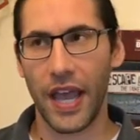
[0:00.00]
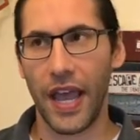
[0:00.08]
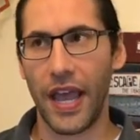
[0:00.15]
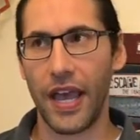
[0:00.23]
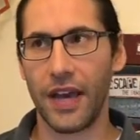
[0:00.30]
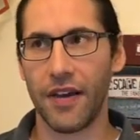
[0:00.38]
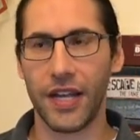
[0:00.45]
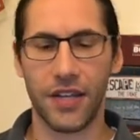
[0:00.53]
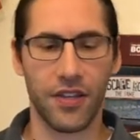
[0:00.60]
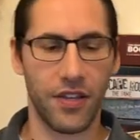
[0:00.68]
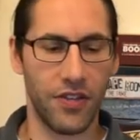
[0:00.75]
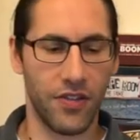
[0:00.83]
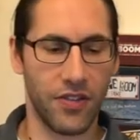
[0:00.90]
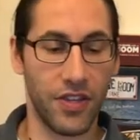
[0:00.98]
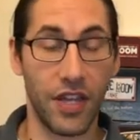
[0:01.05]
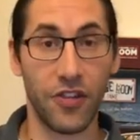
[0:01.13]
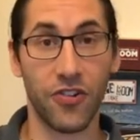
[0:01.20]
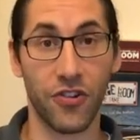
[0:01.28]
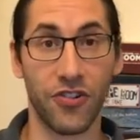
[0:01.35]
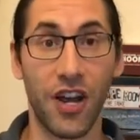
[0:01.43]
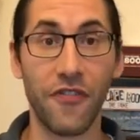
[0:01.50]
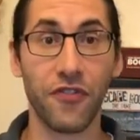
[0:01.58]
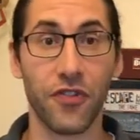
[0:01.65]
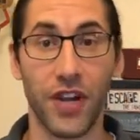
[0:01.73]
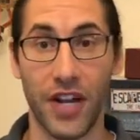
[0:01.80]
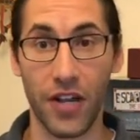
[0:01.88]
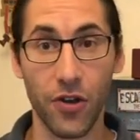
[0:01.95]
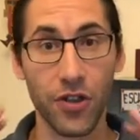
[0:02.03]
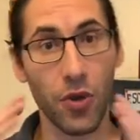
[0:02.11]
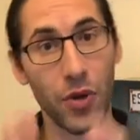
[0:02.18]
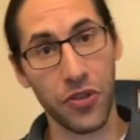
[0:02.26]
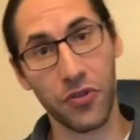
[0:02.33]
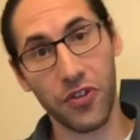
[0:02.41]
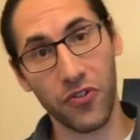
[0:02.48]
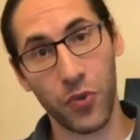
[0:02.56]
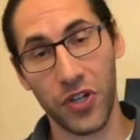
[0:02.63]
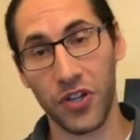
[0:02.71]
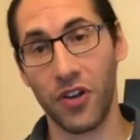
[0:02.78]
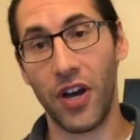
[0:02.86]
And did they turn left or right? I know they went through this window.